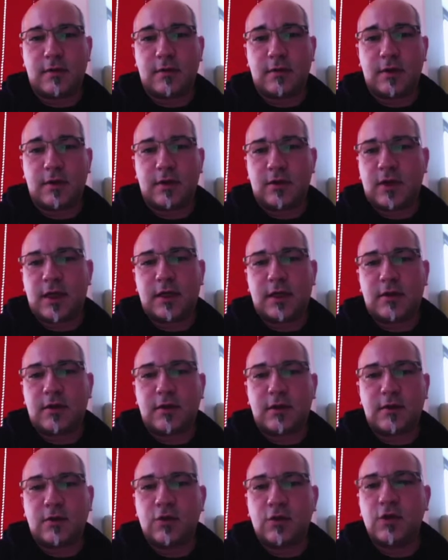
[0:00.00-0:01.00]
you get
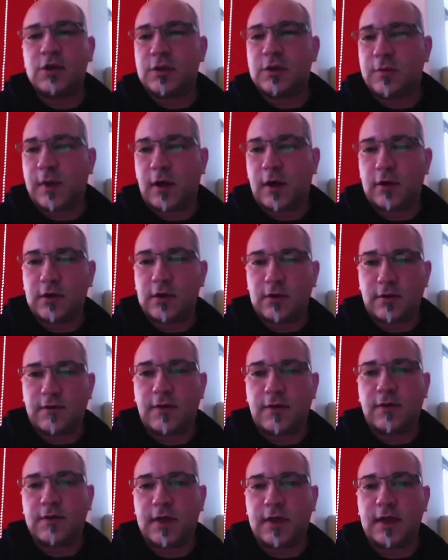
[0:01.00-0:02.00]
a huge amount
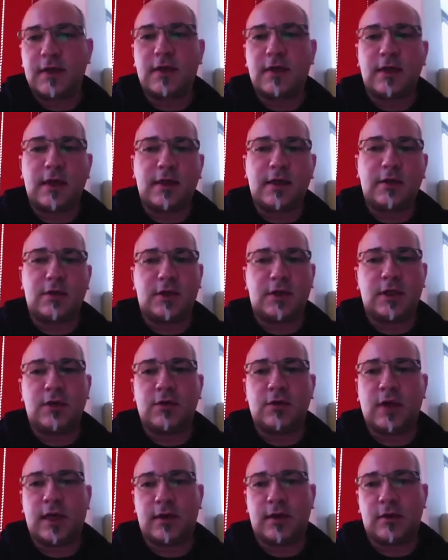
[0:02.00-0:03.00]
of data that you need to
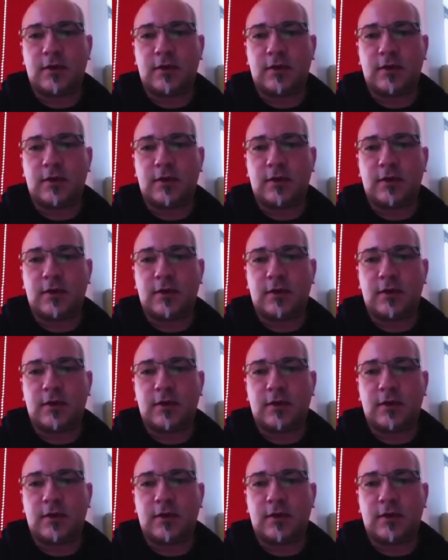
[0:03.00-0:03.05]
handle.